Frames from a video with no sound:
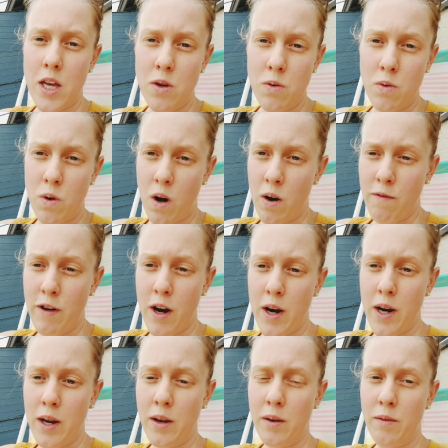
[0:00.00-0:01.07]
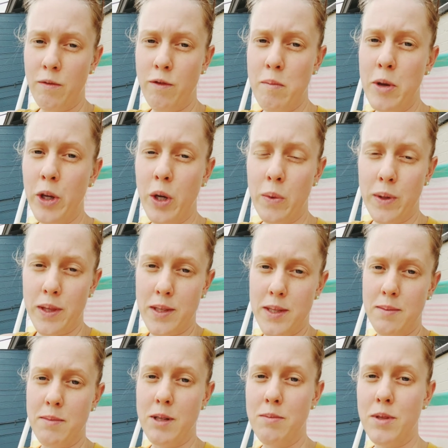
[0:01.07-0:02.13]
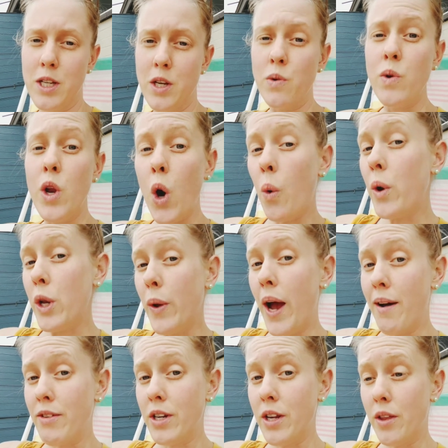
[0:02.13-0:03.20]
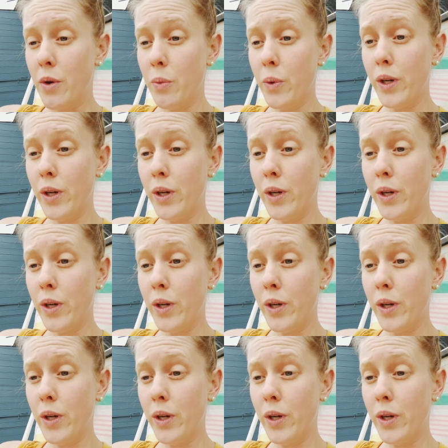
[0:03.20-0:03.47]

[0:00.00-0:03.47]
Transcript: you are very familiar with the symptoms, and you know when you have another one.